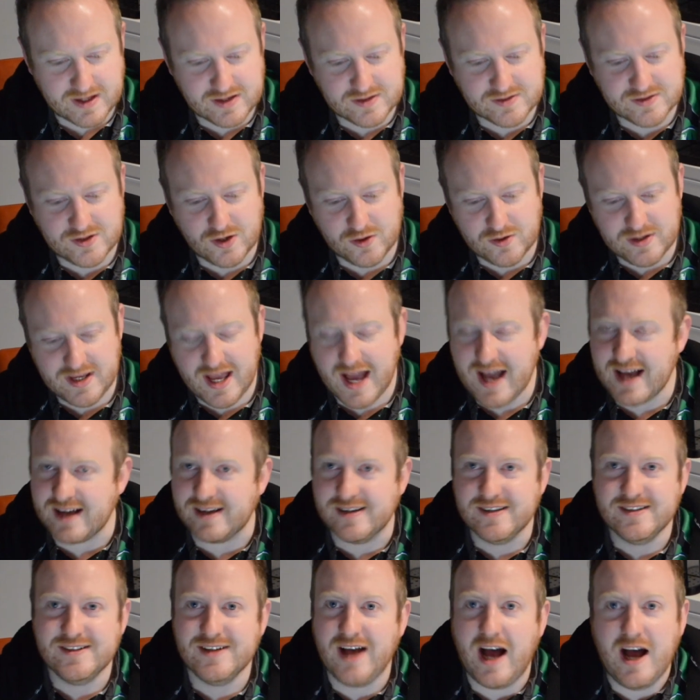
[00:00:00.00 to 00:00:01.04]
So
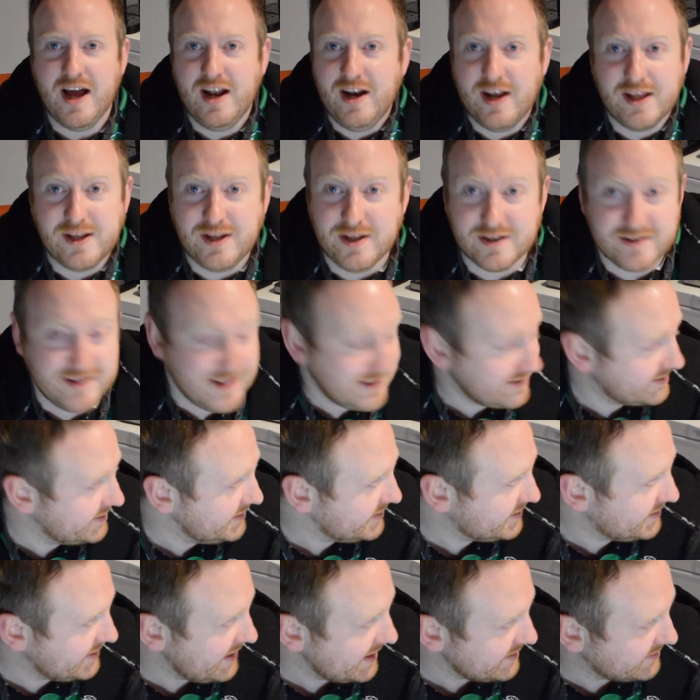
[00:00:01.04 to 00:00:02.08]
yeah,
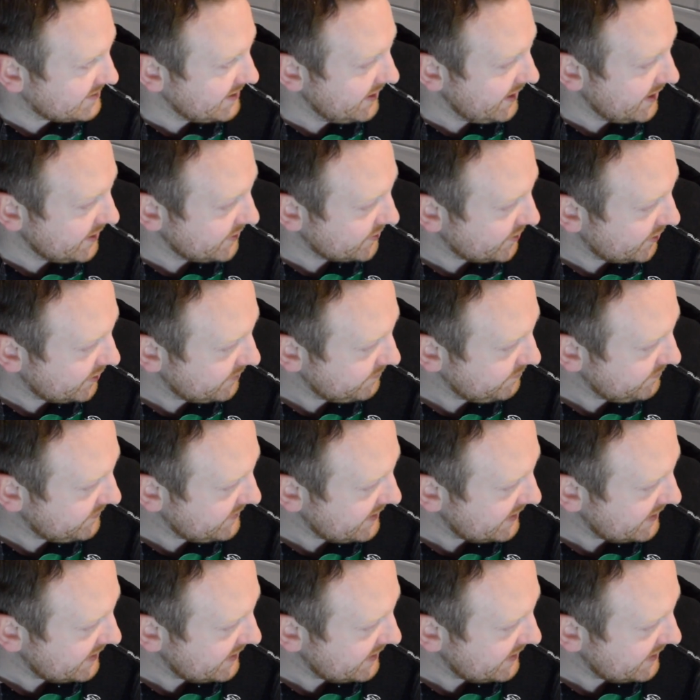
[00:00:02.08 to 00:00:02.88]
that's the Lindr.